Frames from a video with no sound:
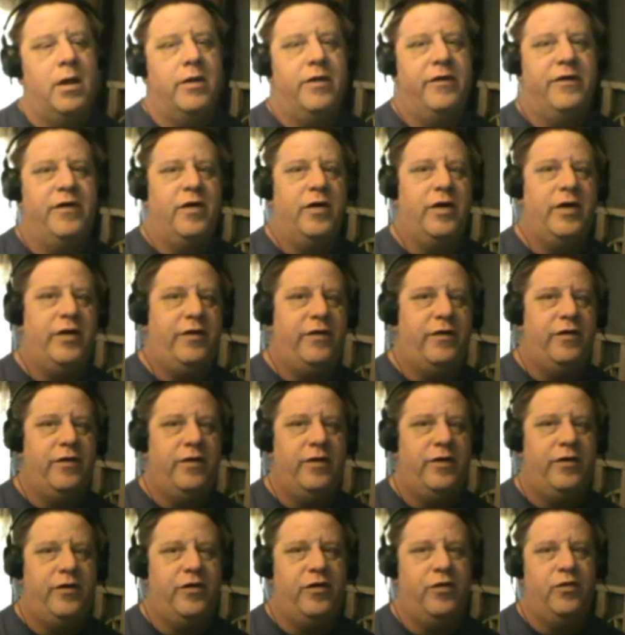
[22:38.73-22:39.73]
There's only
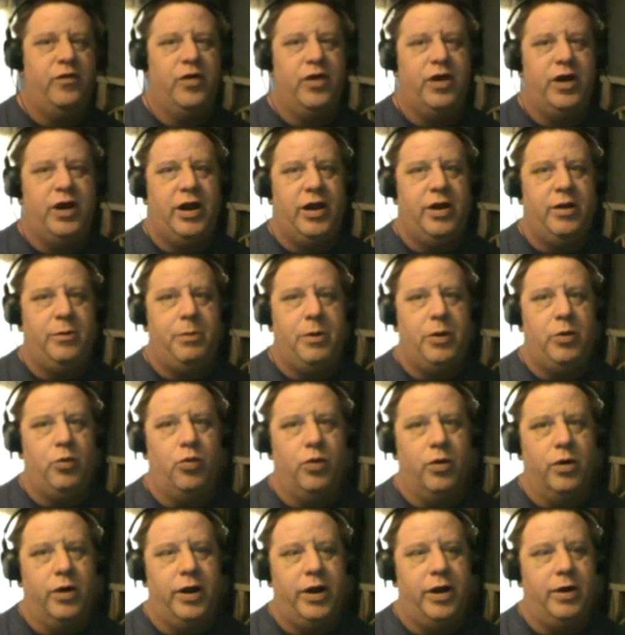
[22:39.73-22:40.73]
two that you really need to be
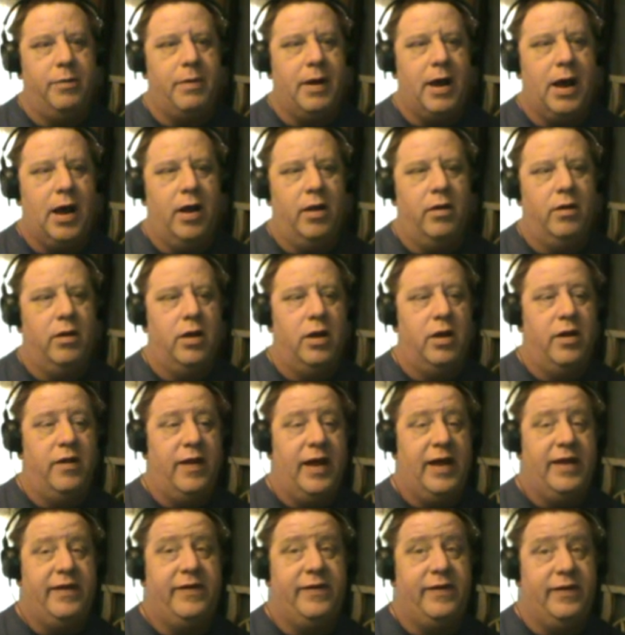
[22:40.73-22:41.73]
worried about.
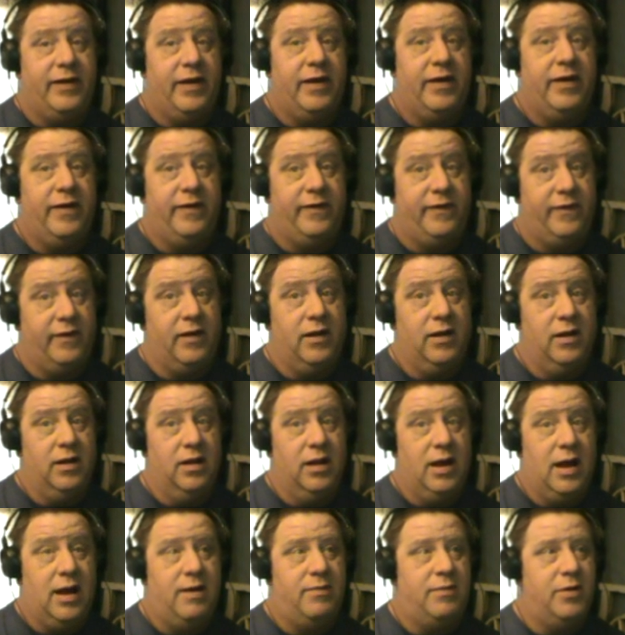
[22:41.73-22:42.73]
That's this,
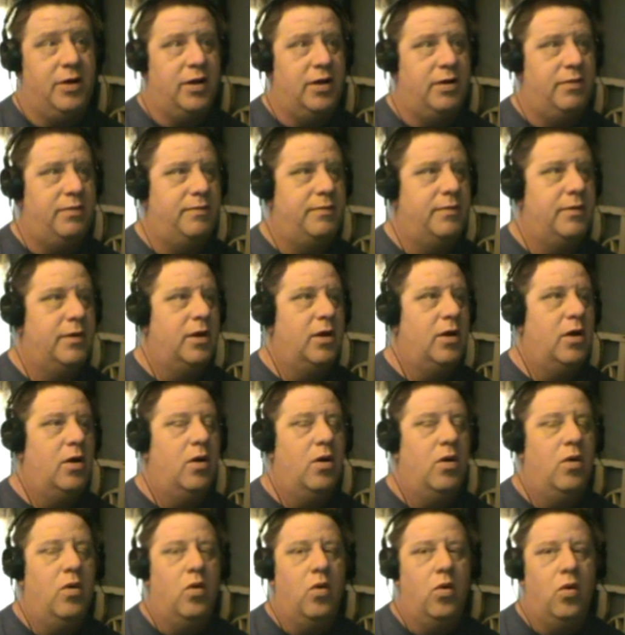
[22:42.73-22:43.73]
lava,
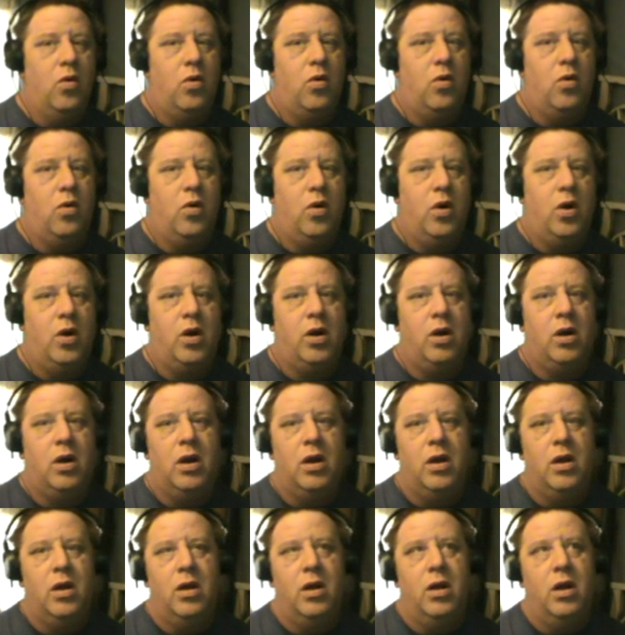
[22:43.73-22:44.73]
or
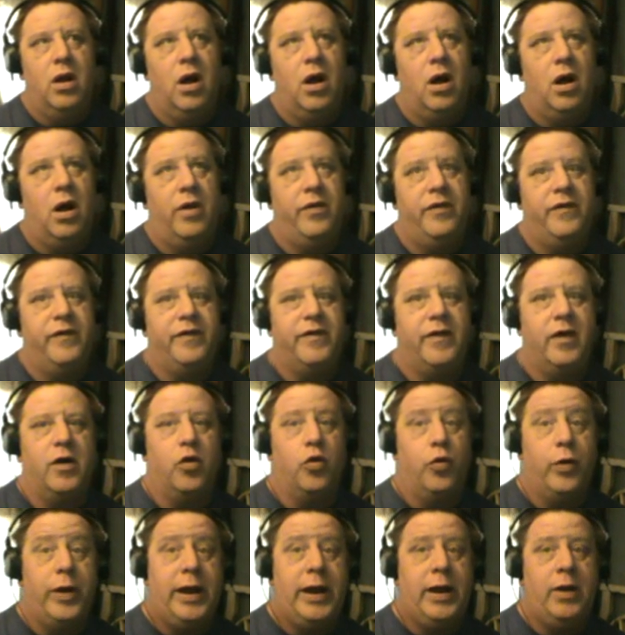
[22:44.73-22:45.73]
there's a
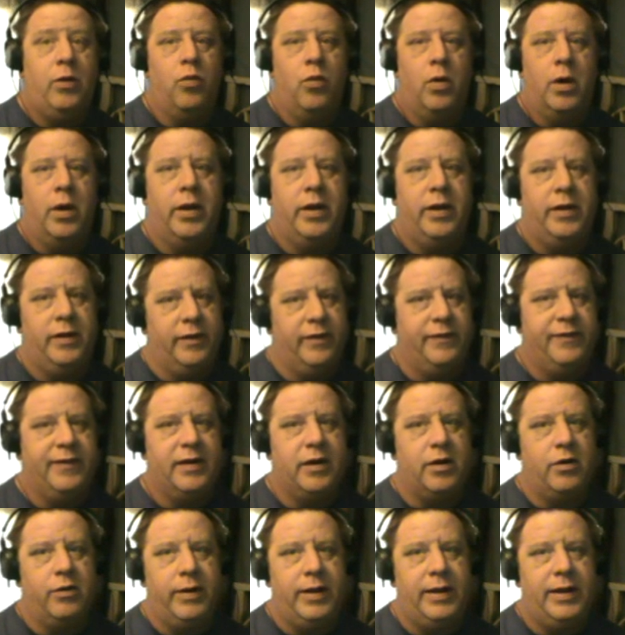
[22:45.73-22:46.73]
green one. It looks
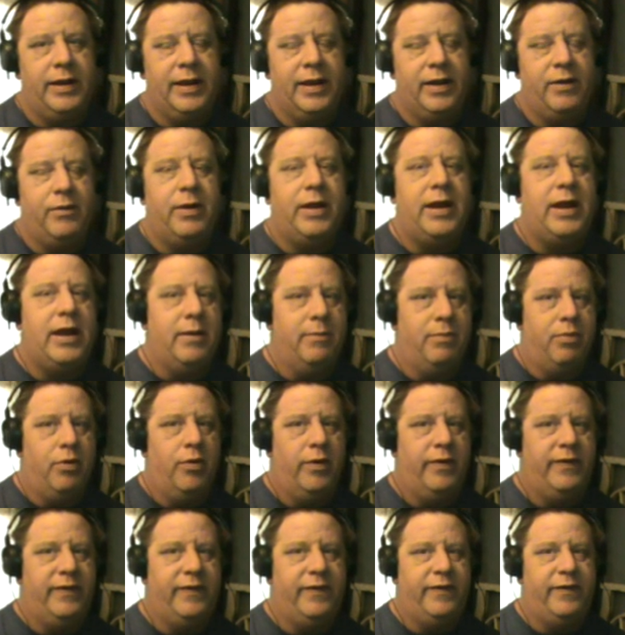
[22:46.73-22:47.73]
like a green liquid, it
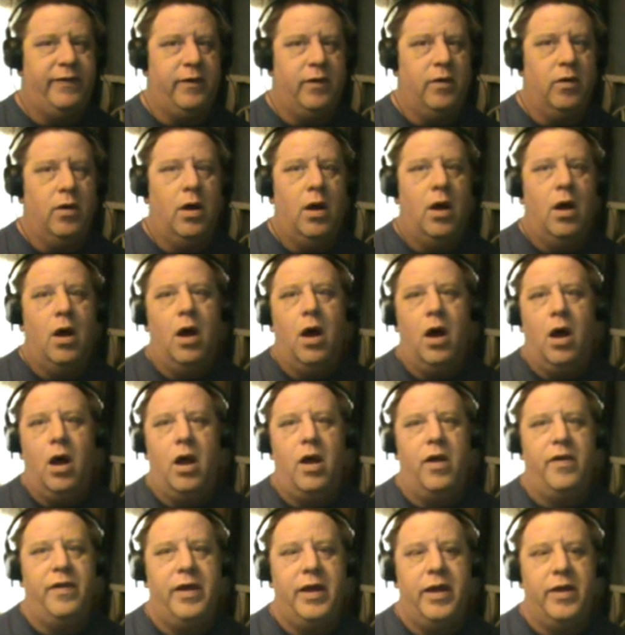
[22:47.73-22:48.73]
poisons you.
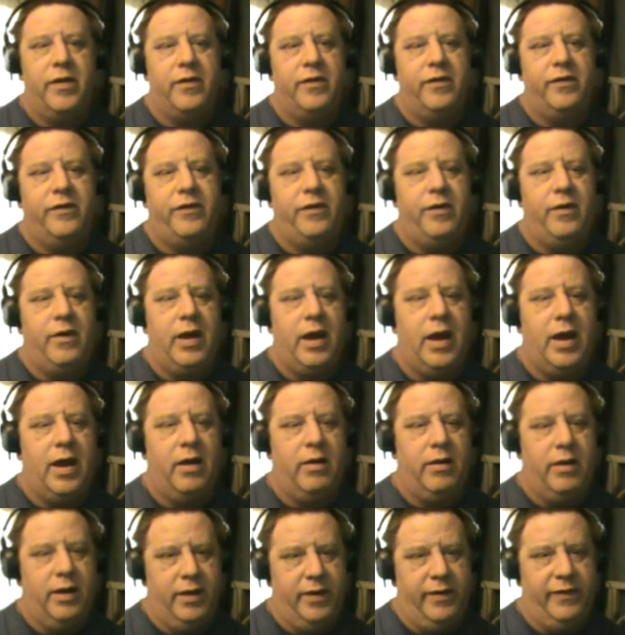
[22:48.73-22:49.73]
All the others you
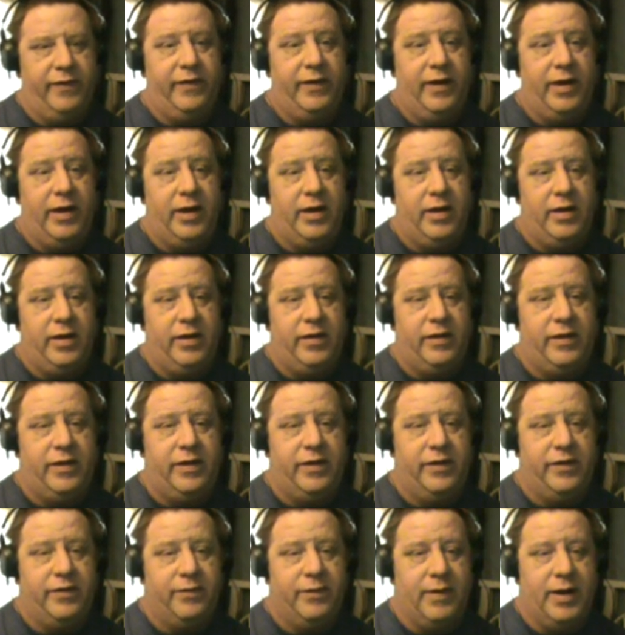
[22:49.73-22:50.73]
have, yeah, see,
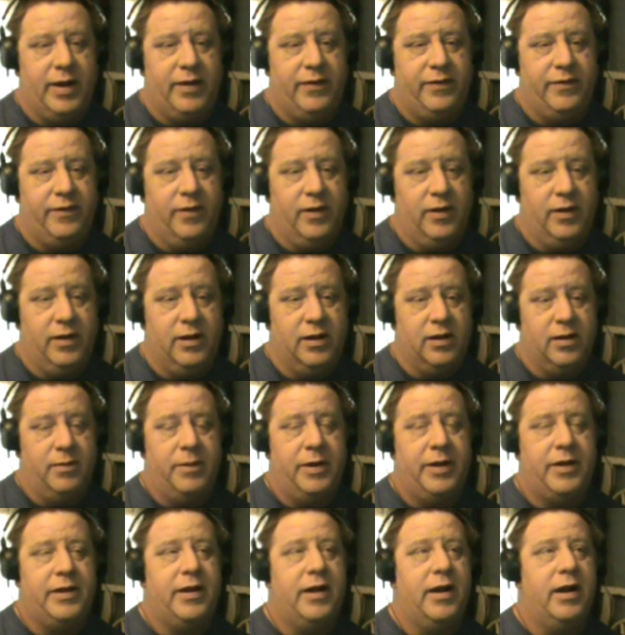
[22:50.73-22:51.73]
he just ran into a little
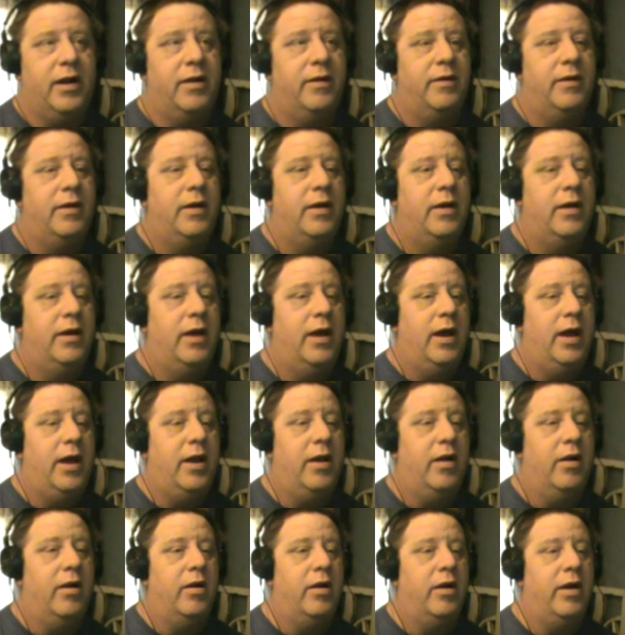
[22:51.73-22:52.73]
bit there,
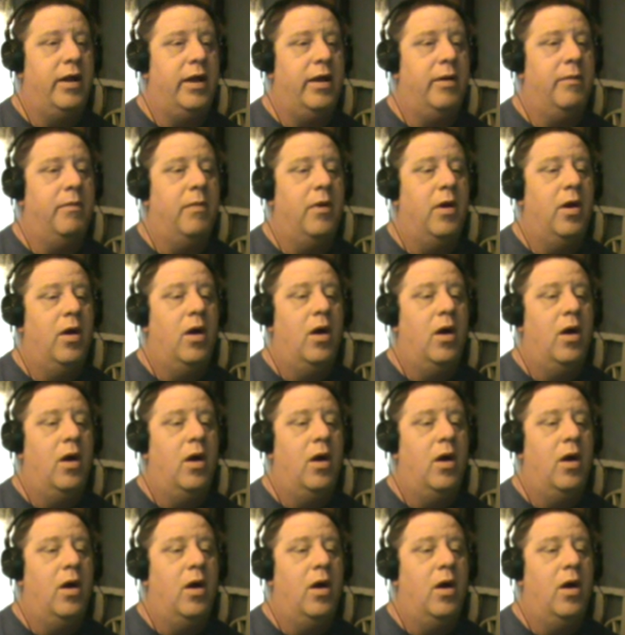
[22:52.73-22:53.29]
and it hurt him.